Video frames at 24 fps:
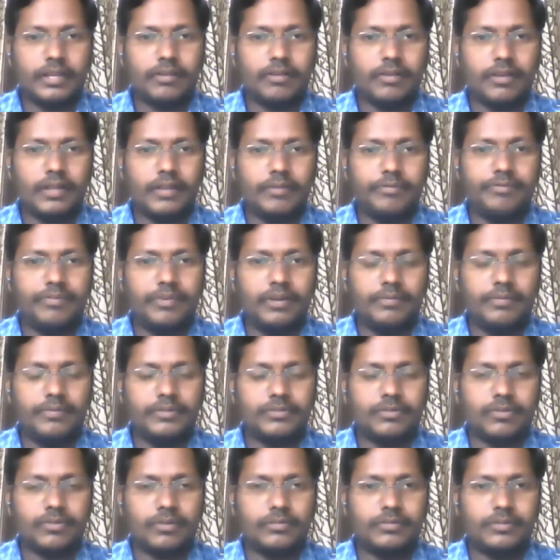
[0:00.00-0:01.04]
okay, a field
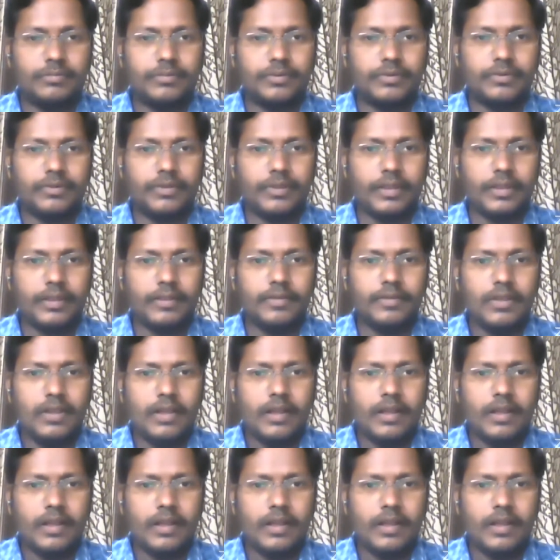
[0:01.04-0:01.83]
which talks about okay